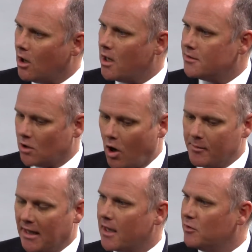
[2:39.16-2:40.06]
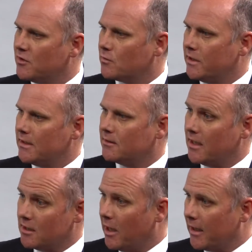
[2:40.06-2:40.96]
time lag between
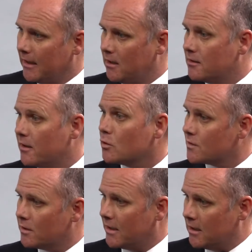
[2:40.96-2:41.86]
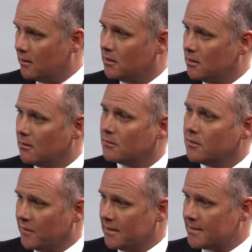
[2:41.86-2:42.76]
getting your money in and then also getting
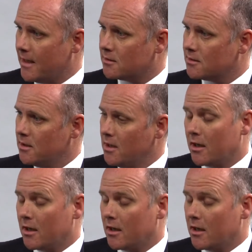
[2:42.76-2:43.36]
your funds out.